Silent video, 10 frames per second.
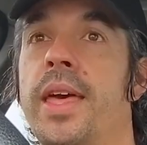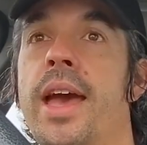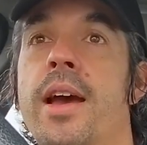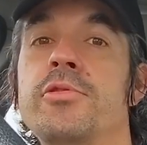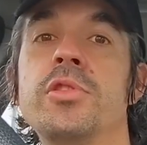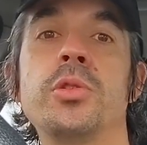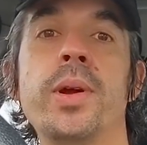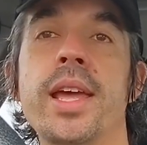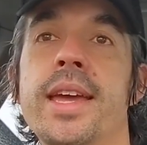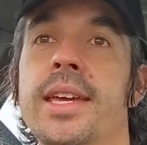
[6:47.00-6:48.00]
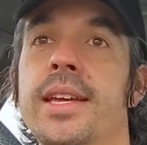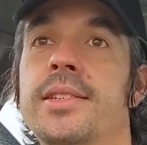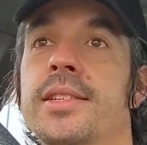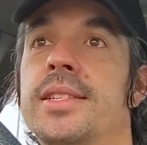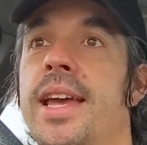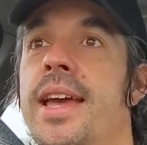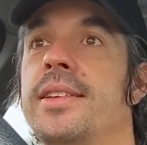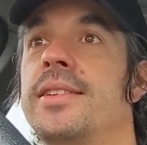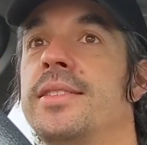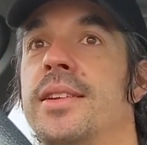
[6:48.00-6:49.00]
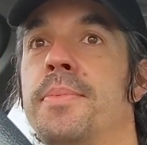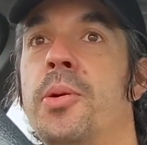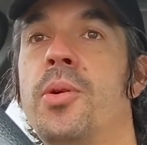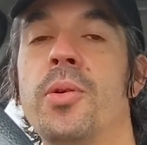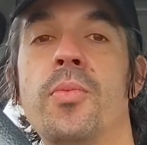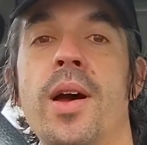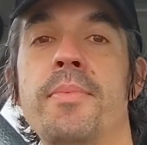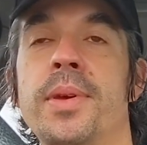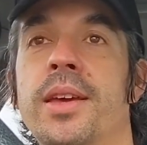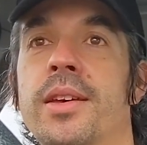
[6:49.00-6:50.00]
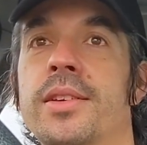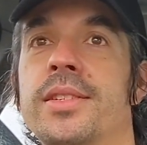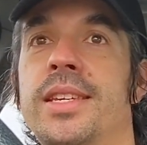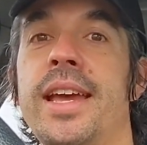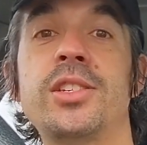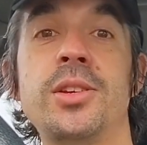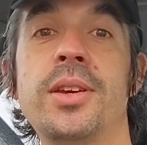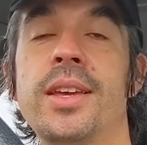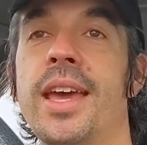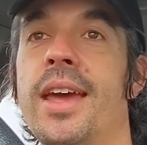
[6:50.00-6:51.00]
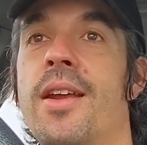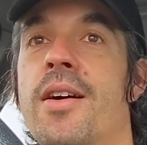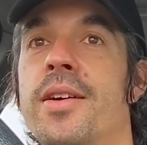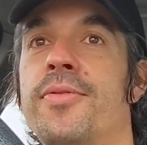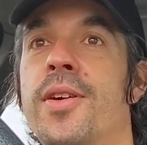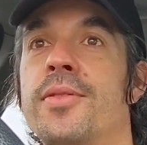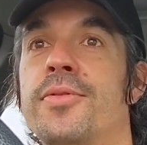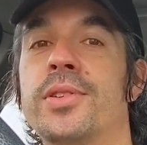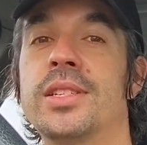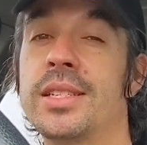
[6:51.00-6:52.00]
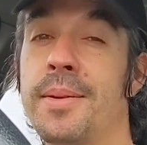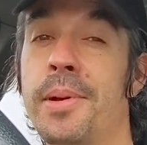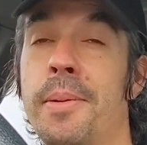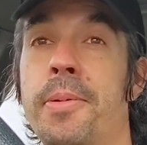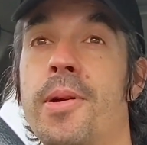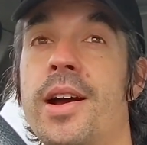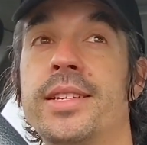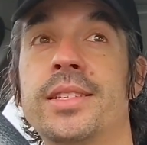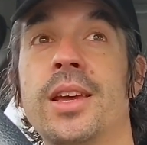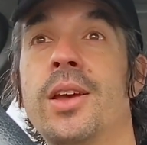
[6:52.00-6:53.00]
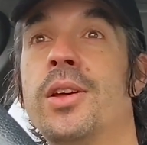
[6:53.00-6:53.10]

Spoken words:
that 128 gigs as standard is an important one, because yes, you can get an iPhone for a similar price